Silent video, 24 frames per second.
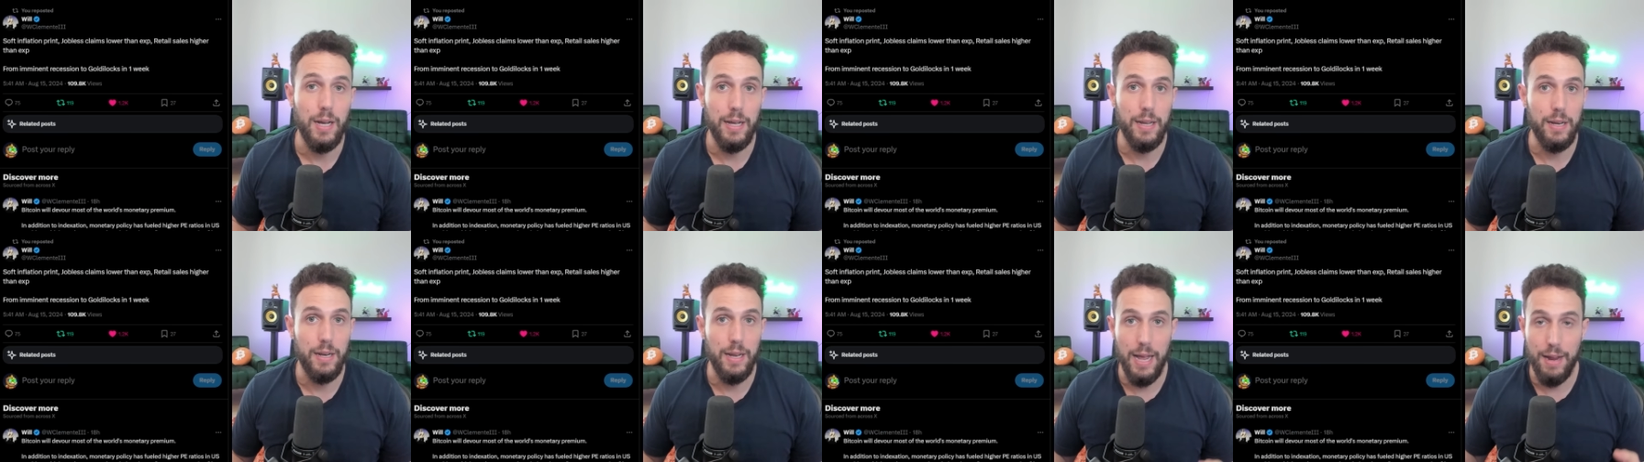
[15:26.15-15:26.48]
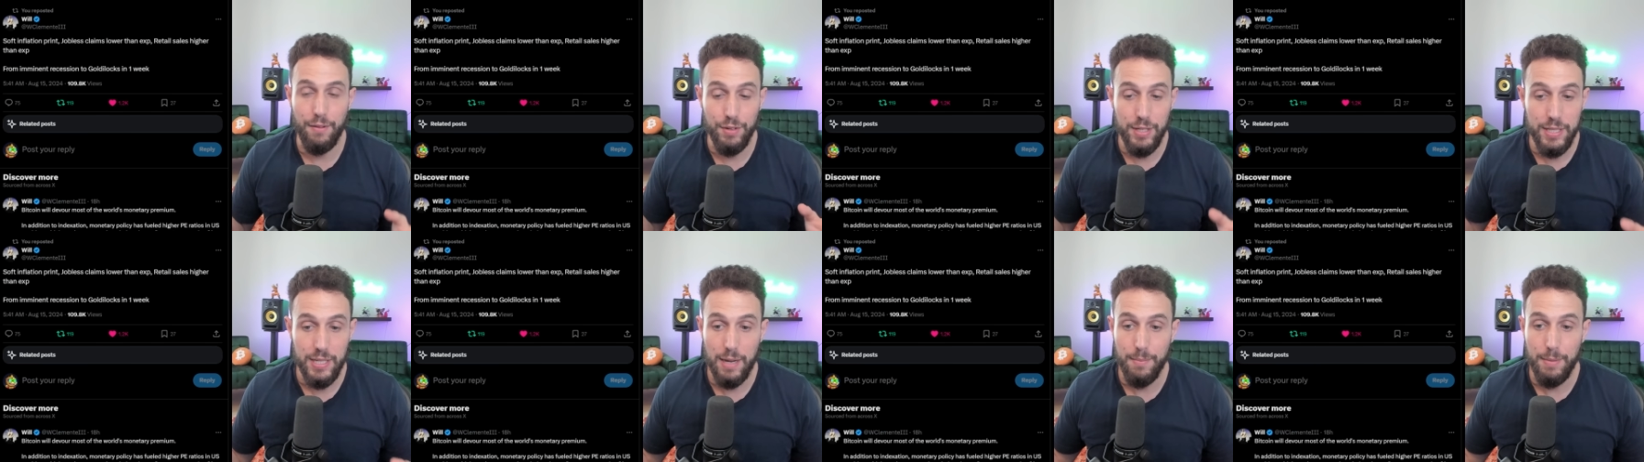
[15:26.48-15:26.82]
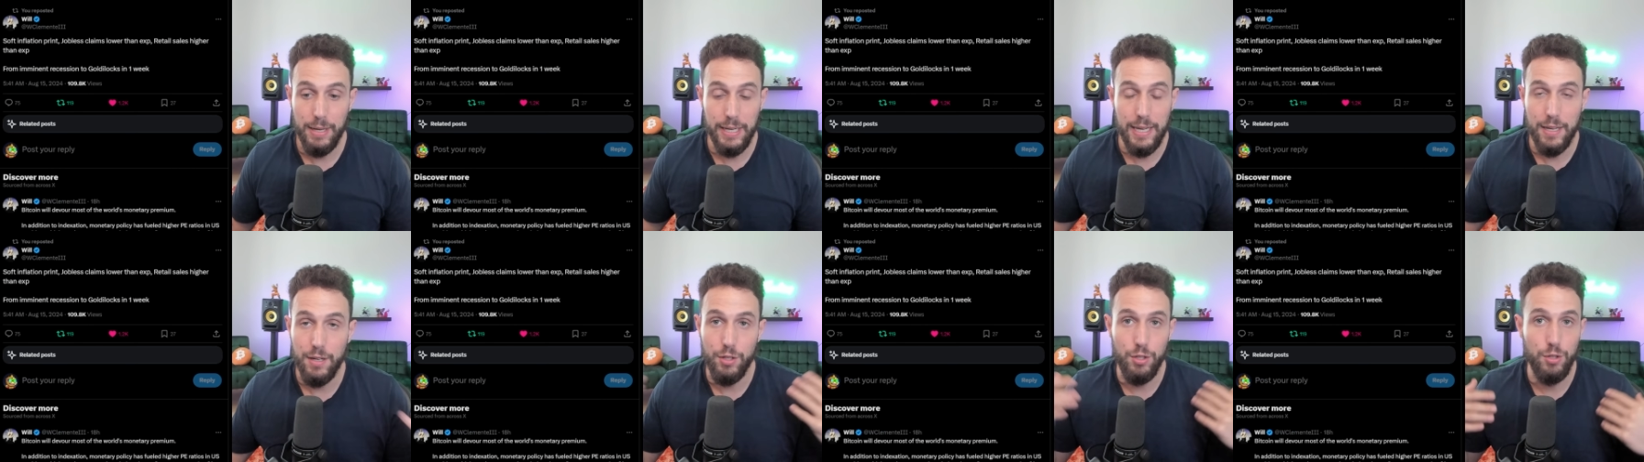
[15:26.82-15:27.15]
And every time I
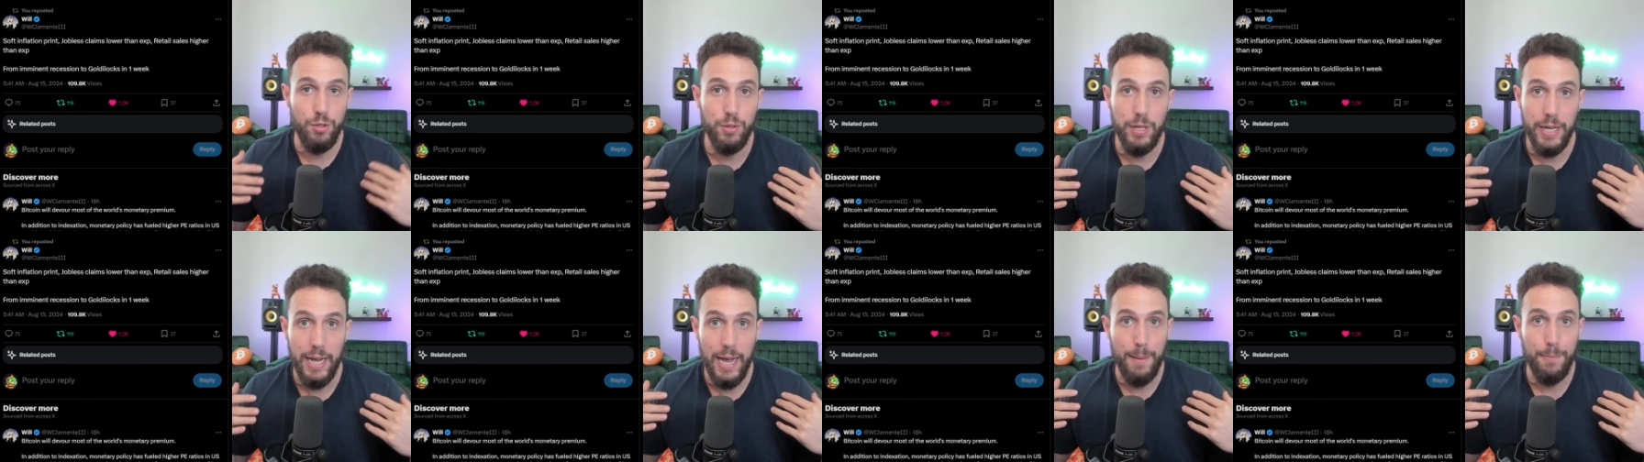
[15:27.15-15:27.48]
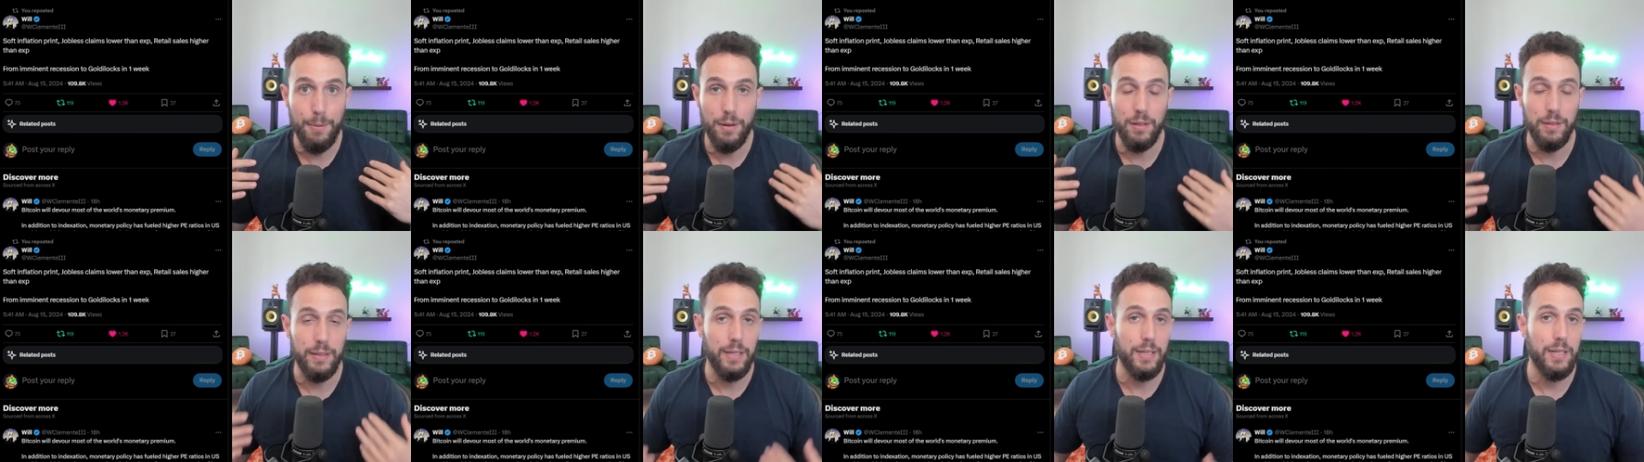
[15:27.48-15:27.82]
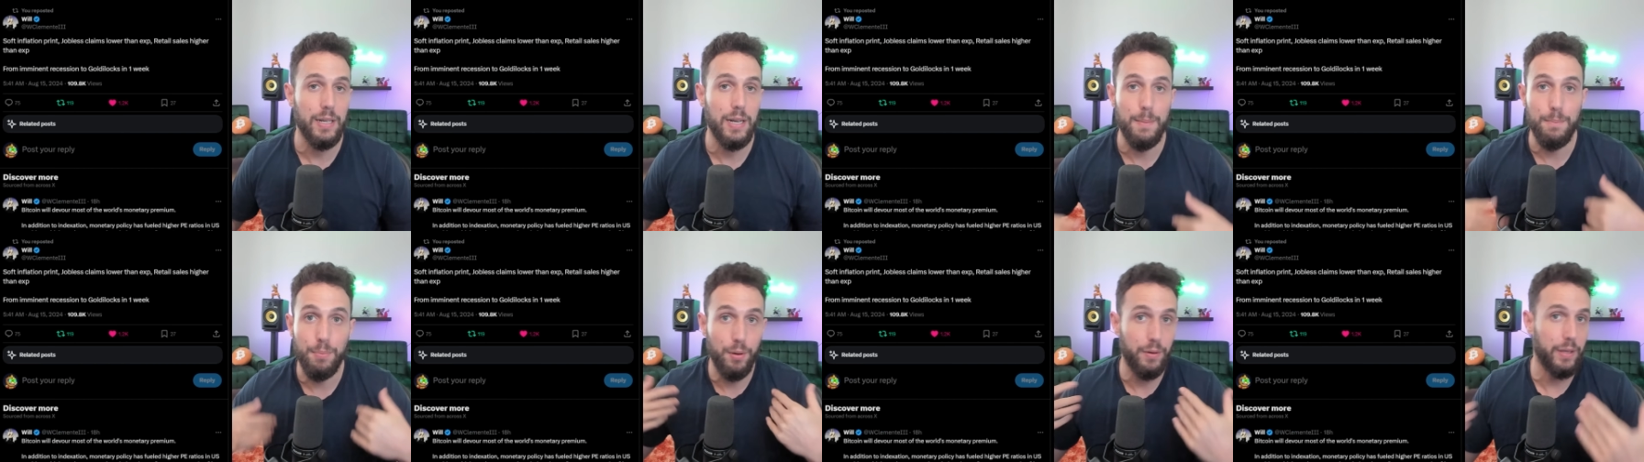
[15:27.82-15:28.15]
get new capital in,
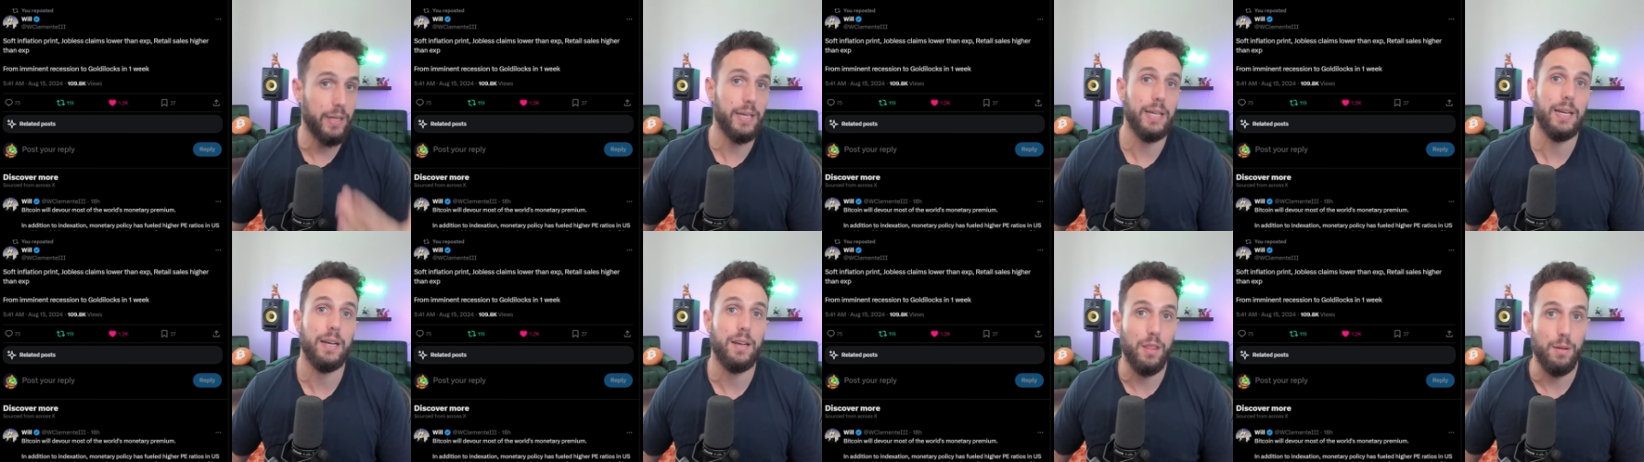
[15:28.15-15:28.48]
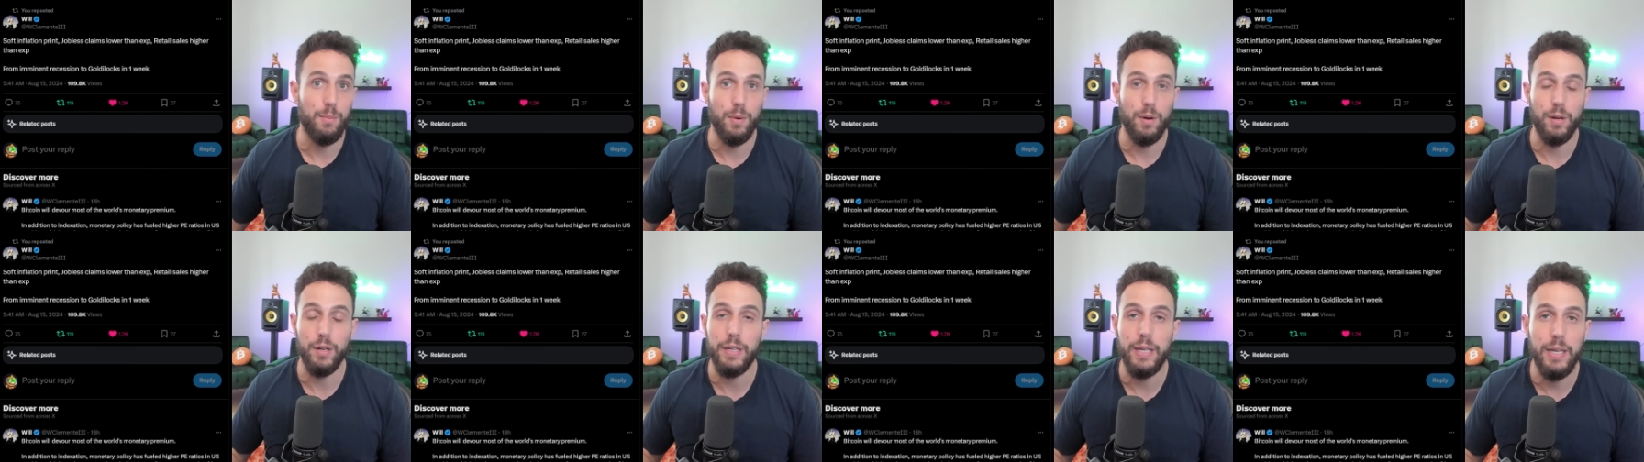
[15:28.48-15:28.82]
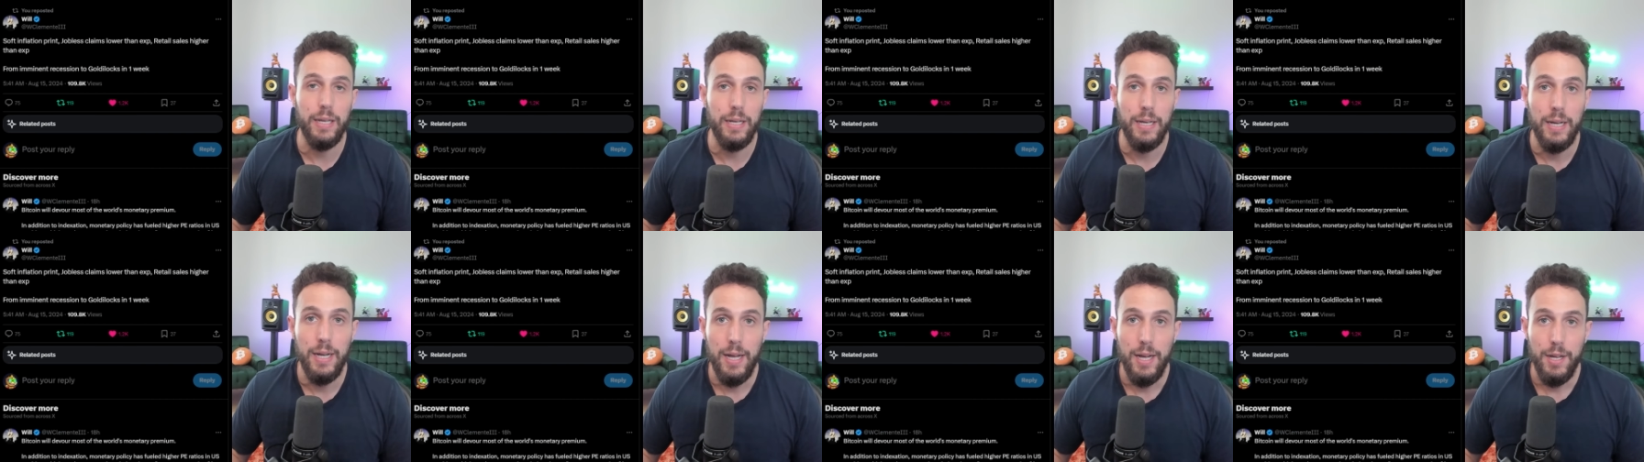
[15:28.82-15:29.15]
I'm putting it into the
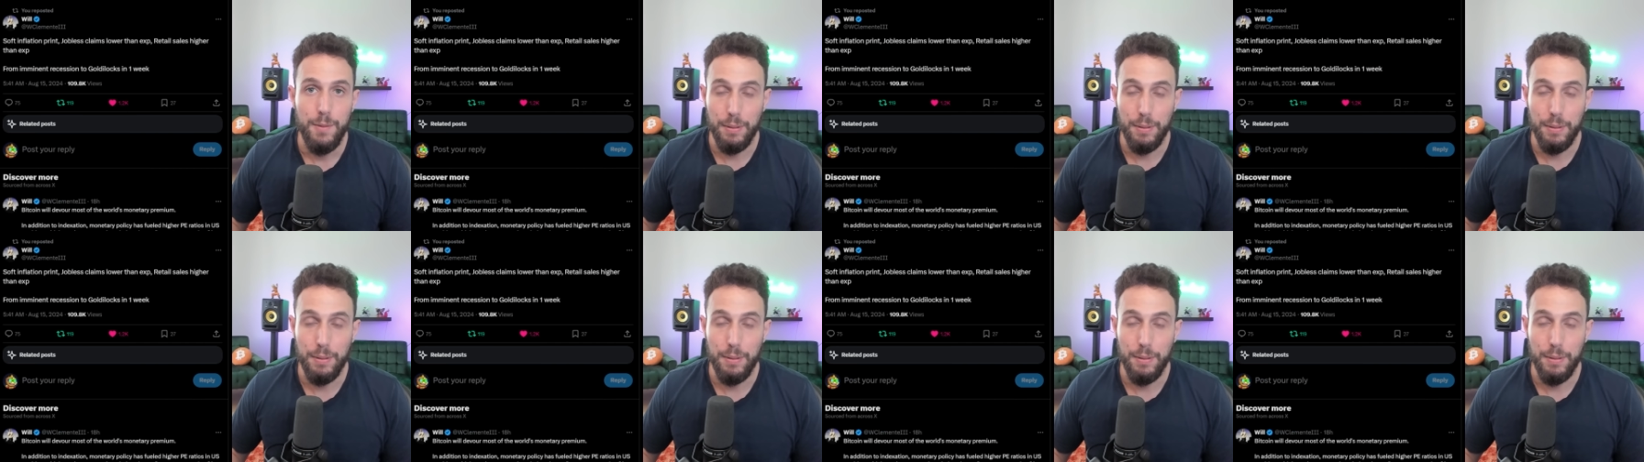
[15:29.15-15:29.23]
market,